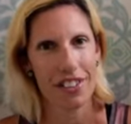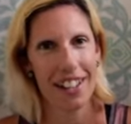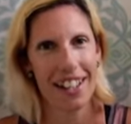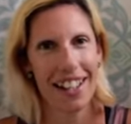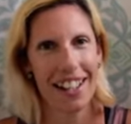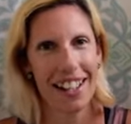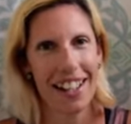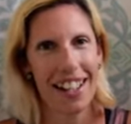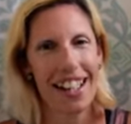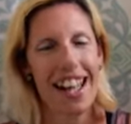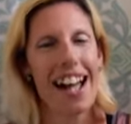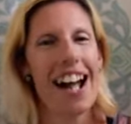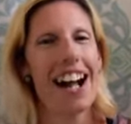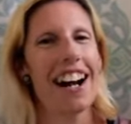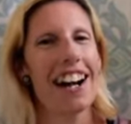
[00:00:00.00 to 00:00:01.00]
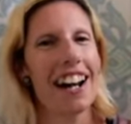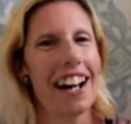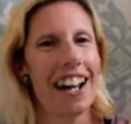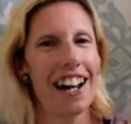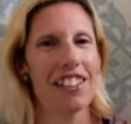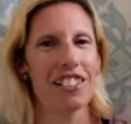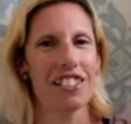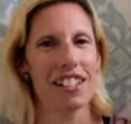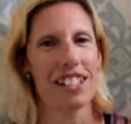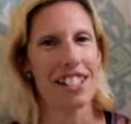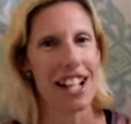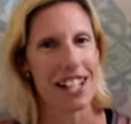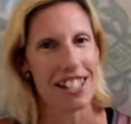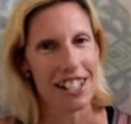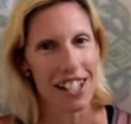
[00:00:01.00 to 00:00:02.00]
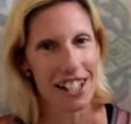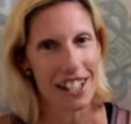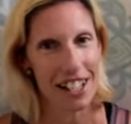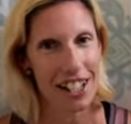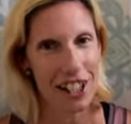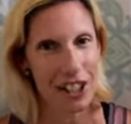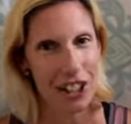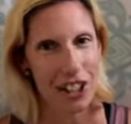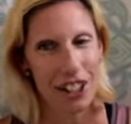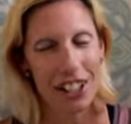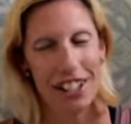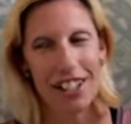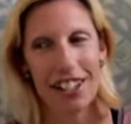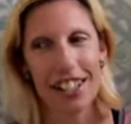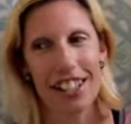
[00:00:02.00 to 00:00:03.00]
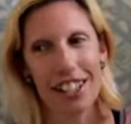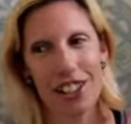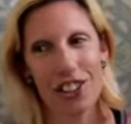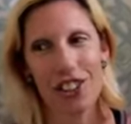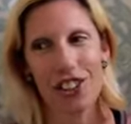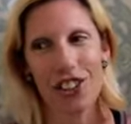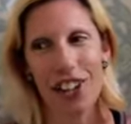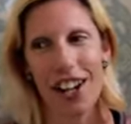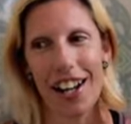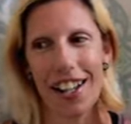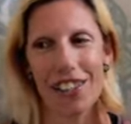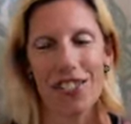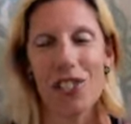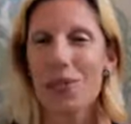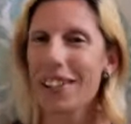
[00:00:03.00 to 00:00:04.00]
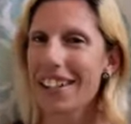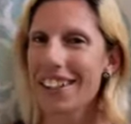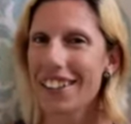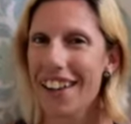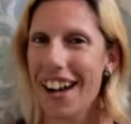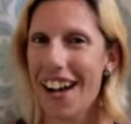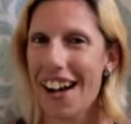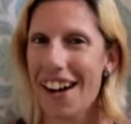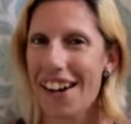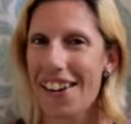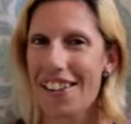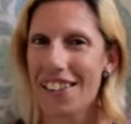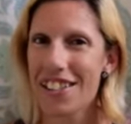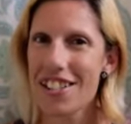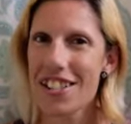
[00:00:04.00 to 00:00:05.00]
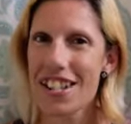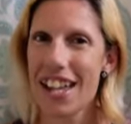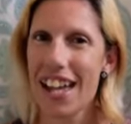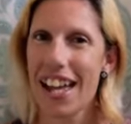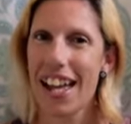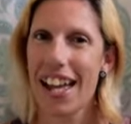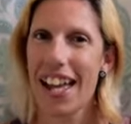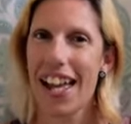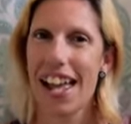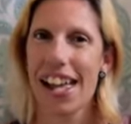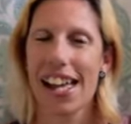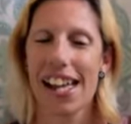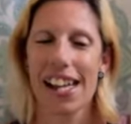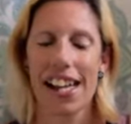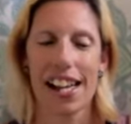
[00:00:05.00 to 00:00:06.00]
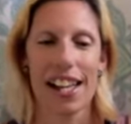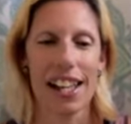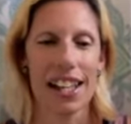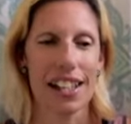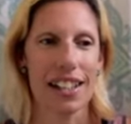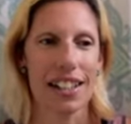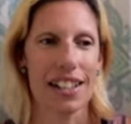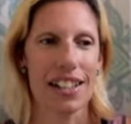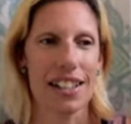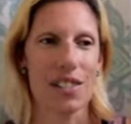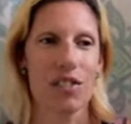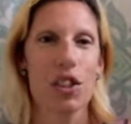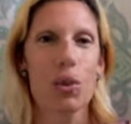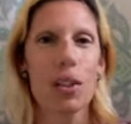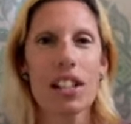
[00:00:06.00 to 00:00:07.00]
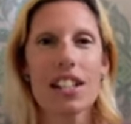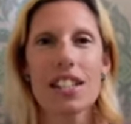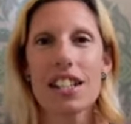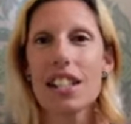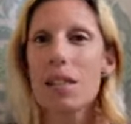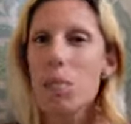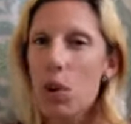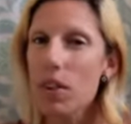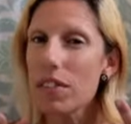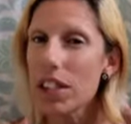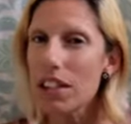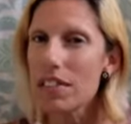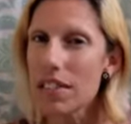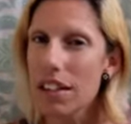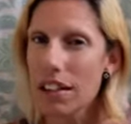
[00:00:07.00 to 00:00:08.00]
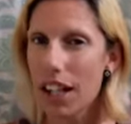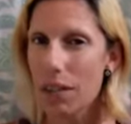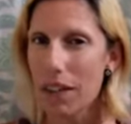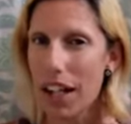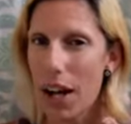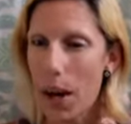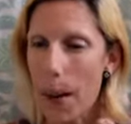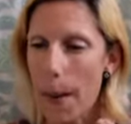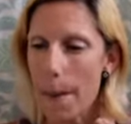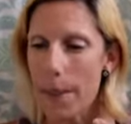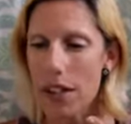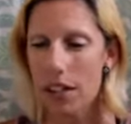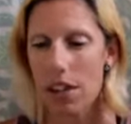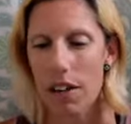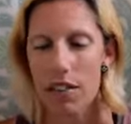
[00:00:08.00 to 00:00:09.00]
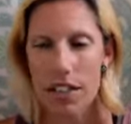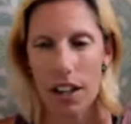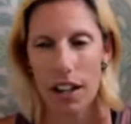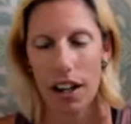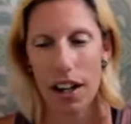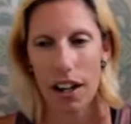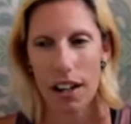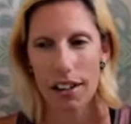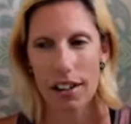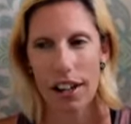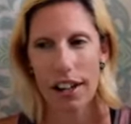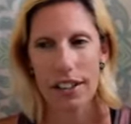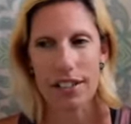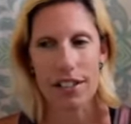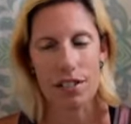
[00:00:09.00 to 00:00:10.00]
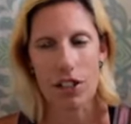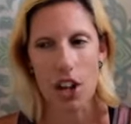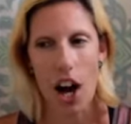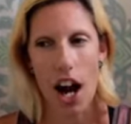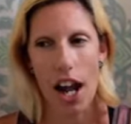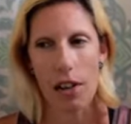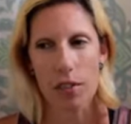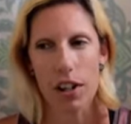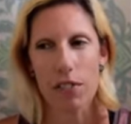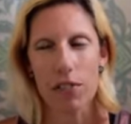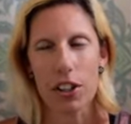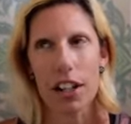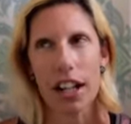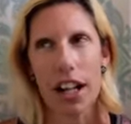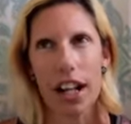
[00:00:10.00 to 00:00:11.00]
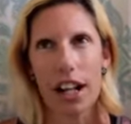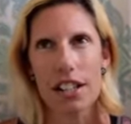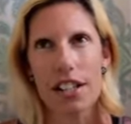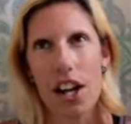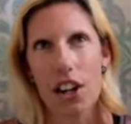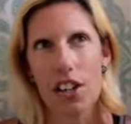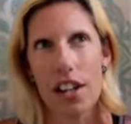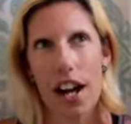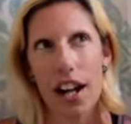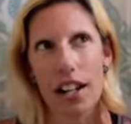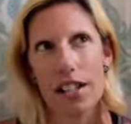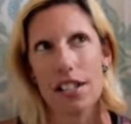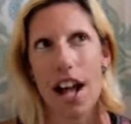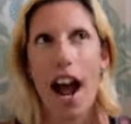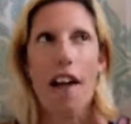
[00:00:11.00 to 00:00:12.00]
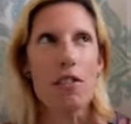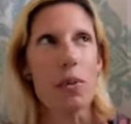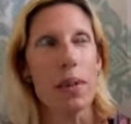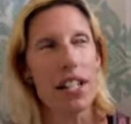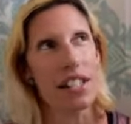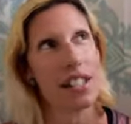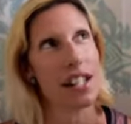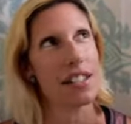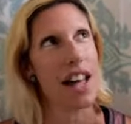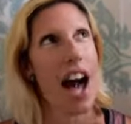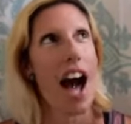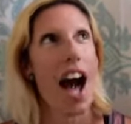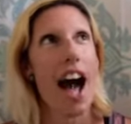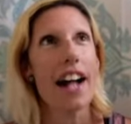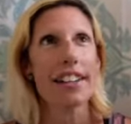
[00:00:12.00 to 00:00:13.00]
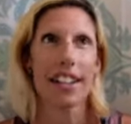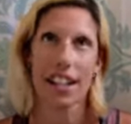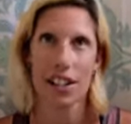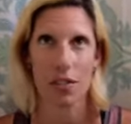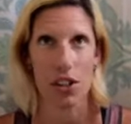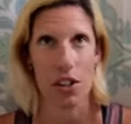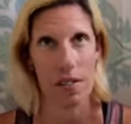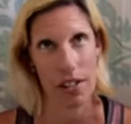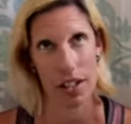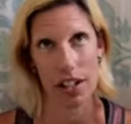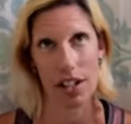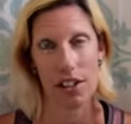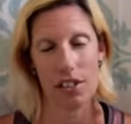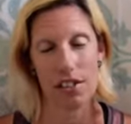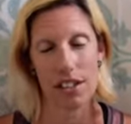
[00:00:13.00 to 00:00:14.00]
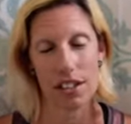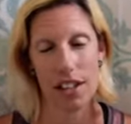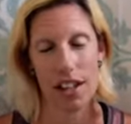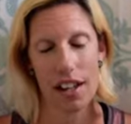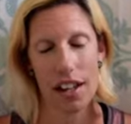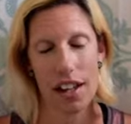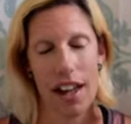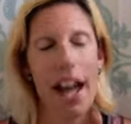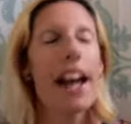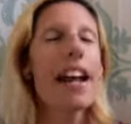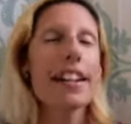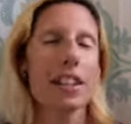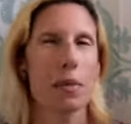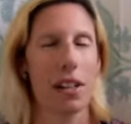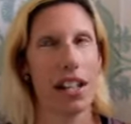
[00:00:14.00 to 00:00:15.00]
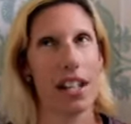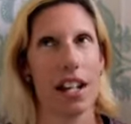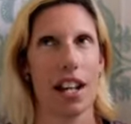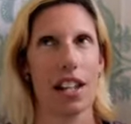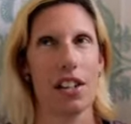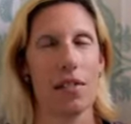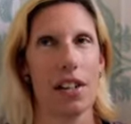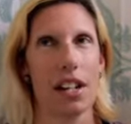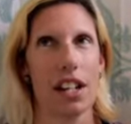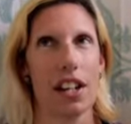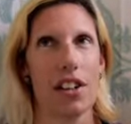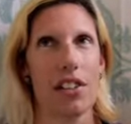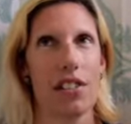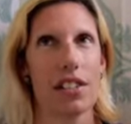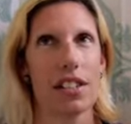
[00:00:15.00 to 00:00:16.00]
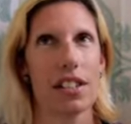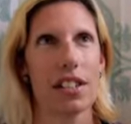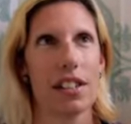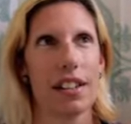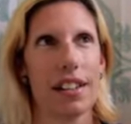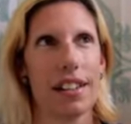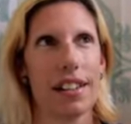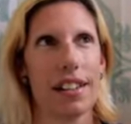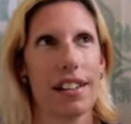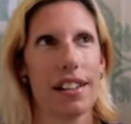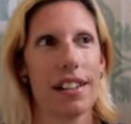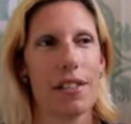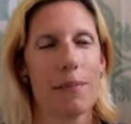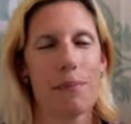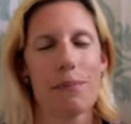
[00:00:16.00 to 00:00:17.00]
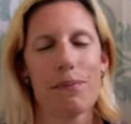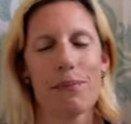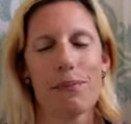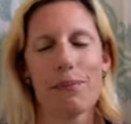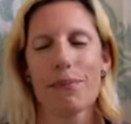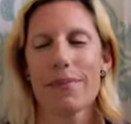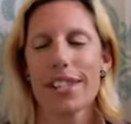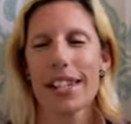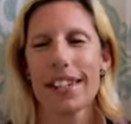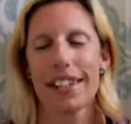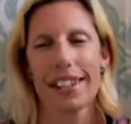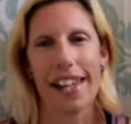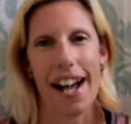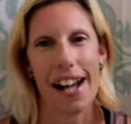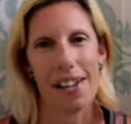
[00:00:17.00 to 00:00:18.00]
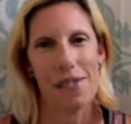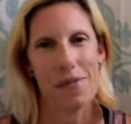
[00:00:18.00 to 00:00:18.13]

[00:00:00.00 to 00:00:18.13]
All right, everyone, talk to you guys later. Thank you guys for being around. And if you want to see the more videos that are coming up, you obviously gotta like subscribe. And I feel like I gotta tell you that because everybody says that at the end of their videos and at the beginning of their videos. Yeah.